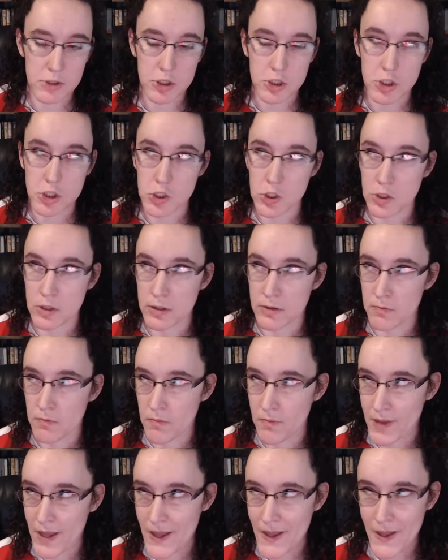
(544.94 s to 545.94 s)
should
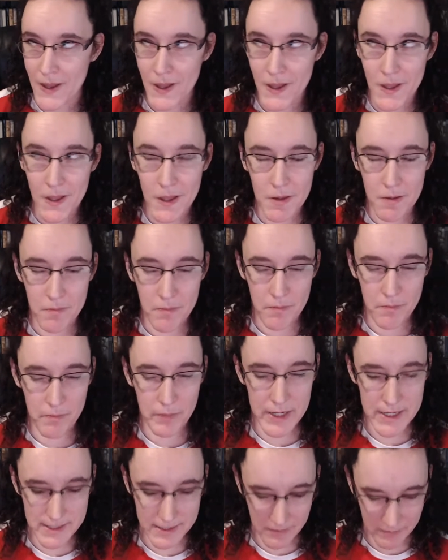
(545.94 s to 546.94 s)

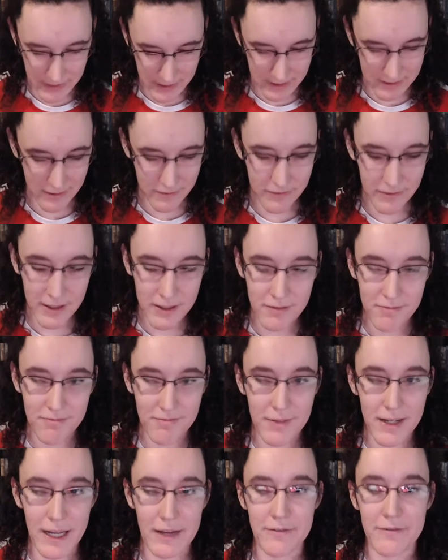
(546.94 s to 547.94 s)
be something different,
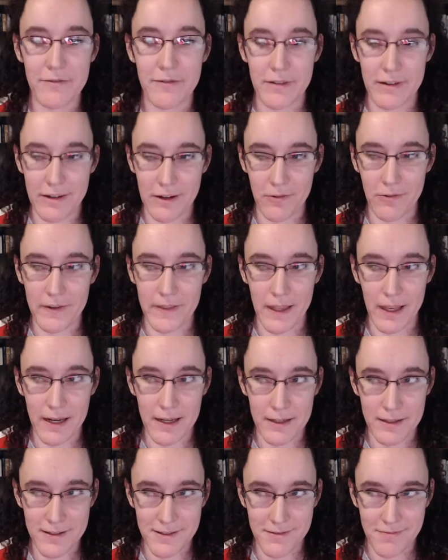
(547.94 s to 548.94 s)
and I haven't figured out what that
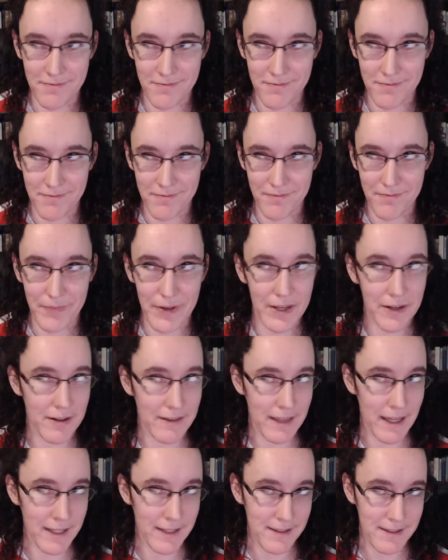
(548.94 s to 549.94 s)
is.
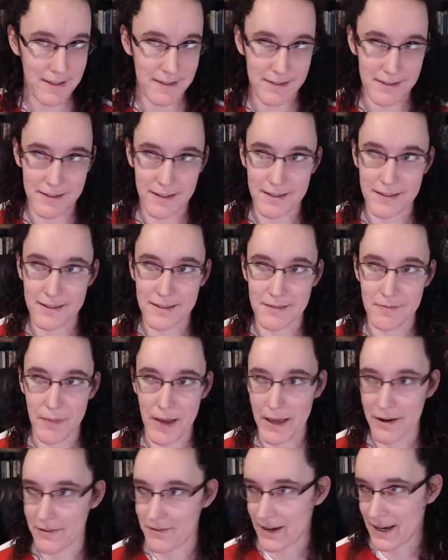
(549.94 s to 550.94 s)
But that doesn't
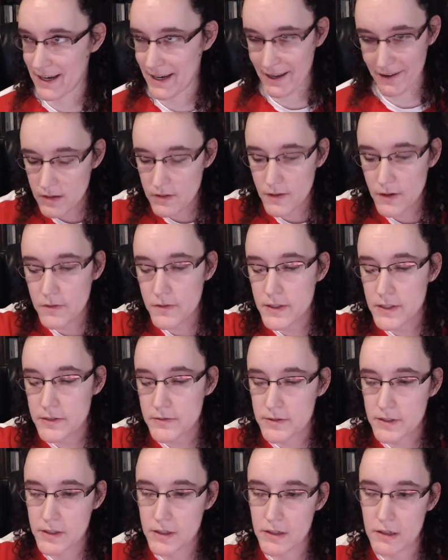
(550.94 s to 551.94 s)
matter right now. So I want
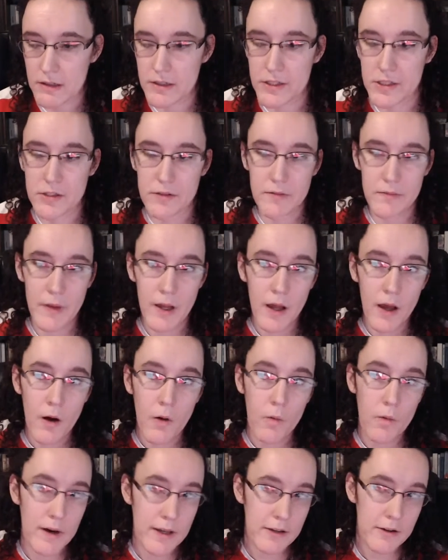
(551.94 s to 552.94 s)
to encourage you.
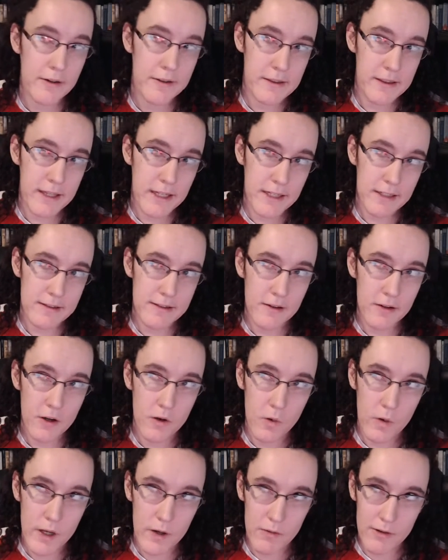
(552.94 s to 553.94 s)
Whether things are
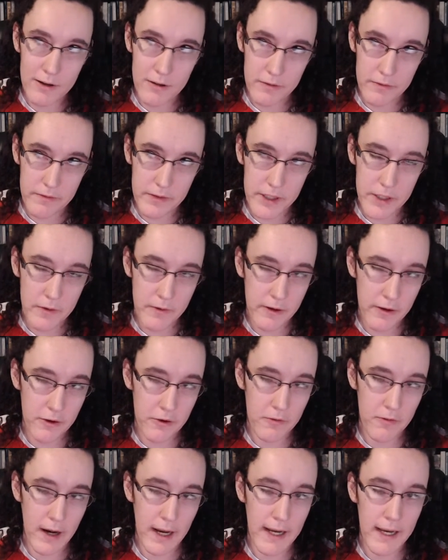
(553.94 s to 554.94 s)
going well for you in
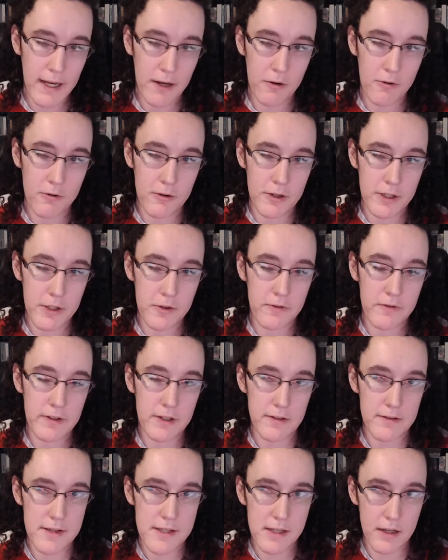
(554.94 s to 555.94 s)
your writing or you
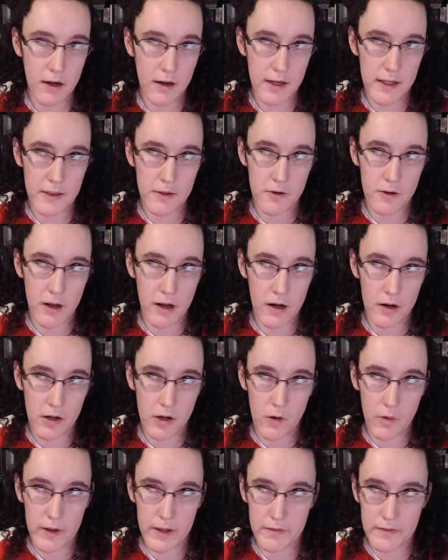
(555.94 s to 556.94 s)
feel stuck and they're not
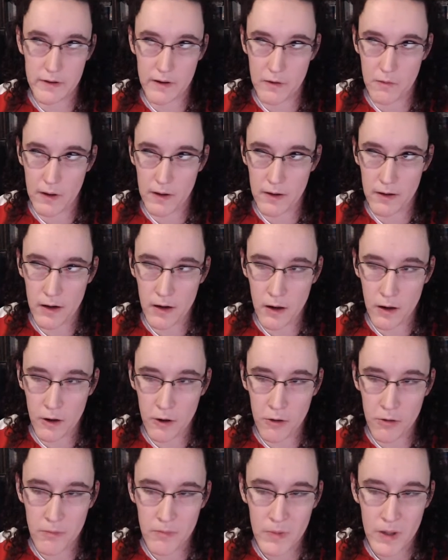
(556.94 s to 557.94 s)
going very well at
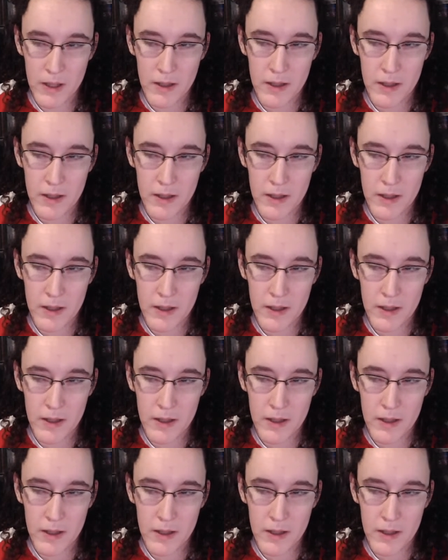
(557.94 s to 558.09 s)
all,